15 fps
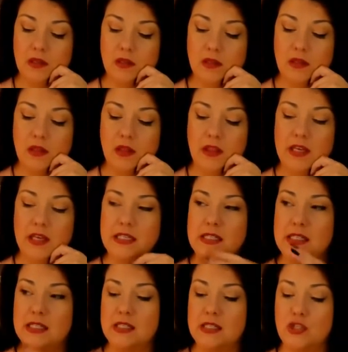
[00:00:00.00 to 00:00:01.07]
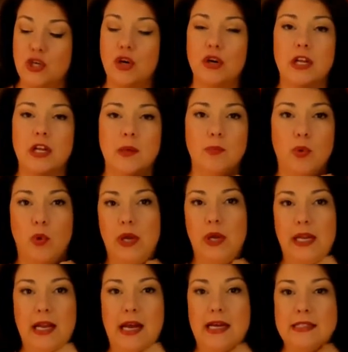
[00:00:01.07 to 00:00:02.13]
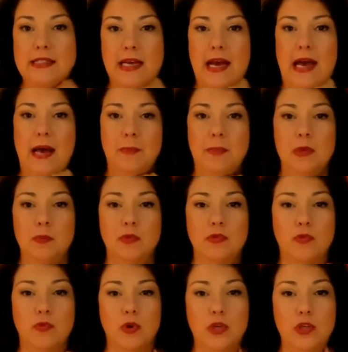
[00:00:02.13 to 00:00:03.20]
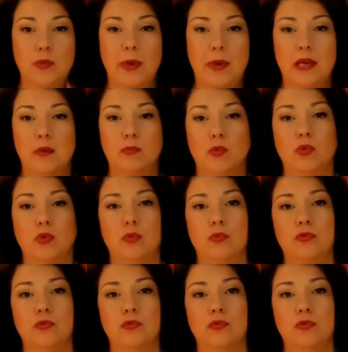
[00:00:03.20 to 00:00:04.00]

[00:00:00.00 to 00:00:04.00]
this turning point has to happen before you make a move.